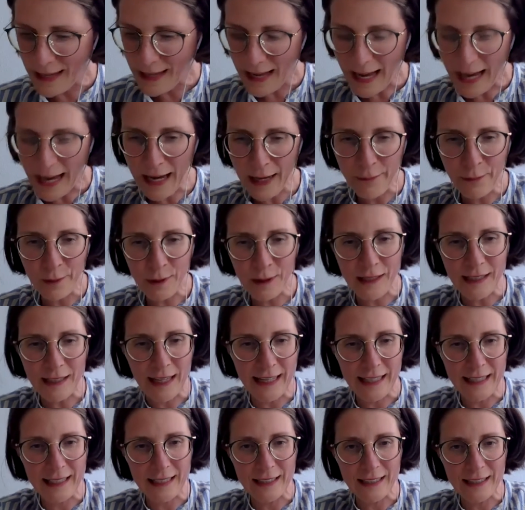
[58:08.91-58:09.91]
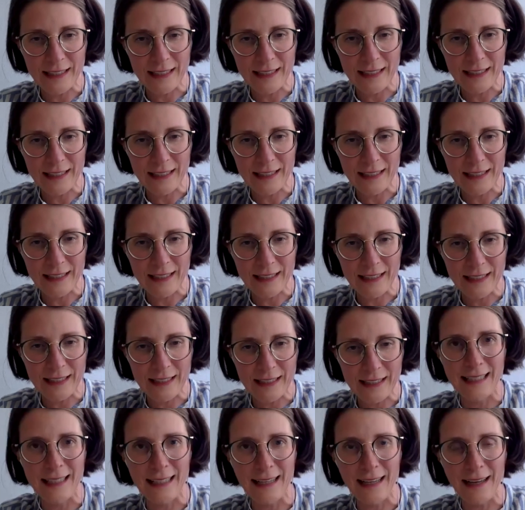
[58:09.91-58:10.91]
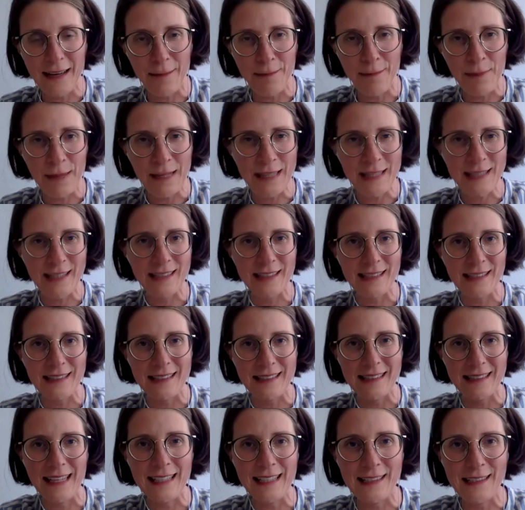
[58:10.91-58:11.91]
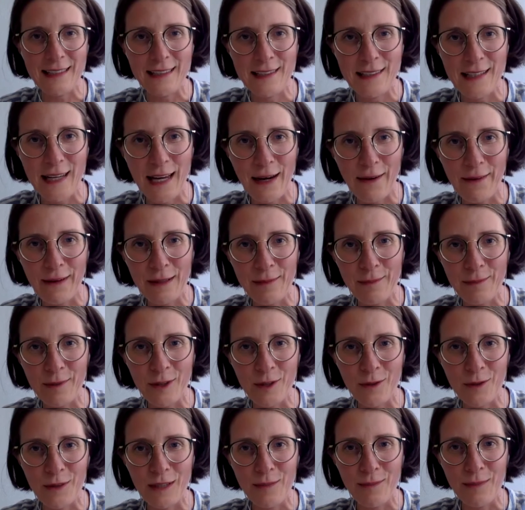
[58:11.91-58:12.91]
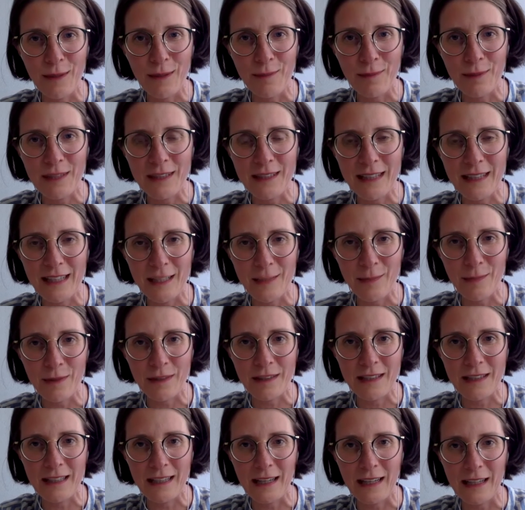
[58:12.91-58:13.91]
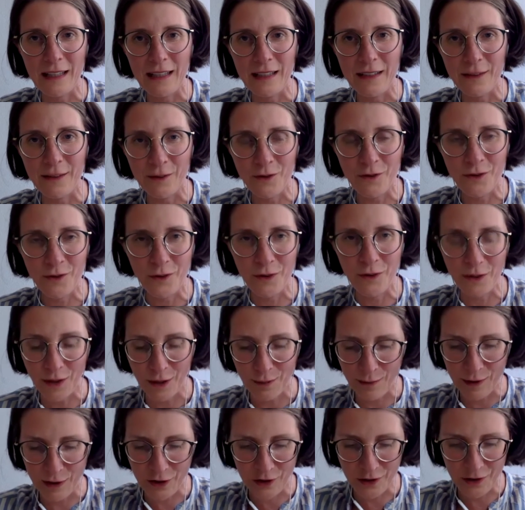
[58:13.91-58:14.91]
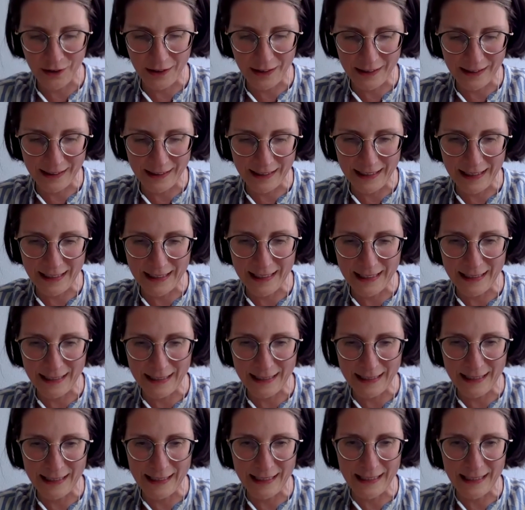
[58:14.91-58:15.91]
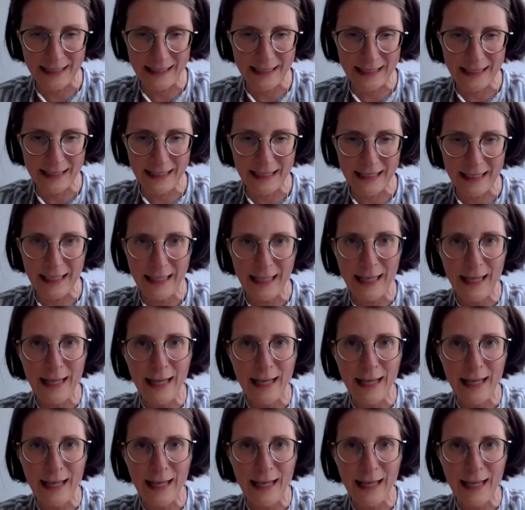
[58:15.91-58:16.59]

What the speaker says: I would like to see a better data sharing between member states, particularly to the Commission and the ECDC,